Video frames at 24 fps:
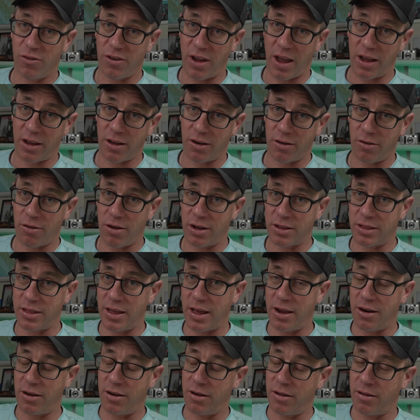jacket like
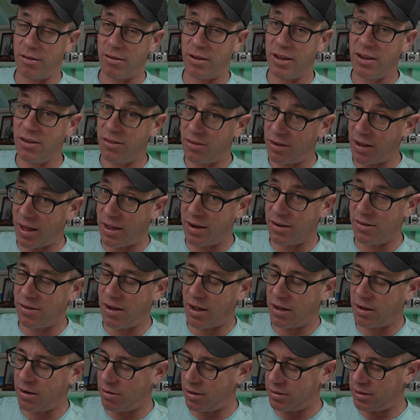that and an insulating
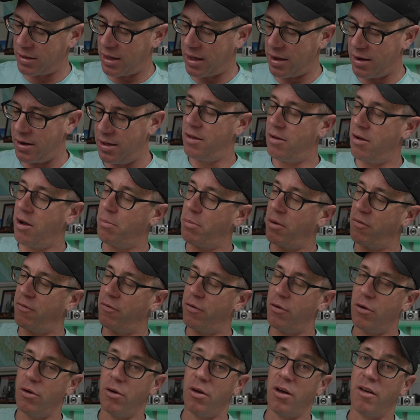jacket like that. I
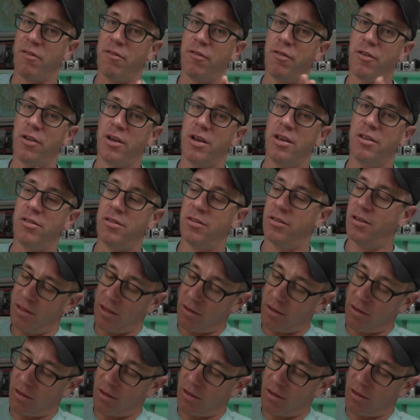prefer a fleece.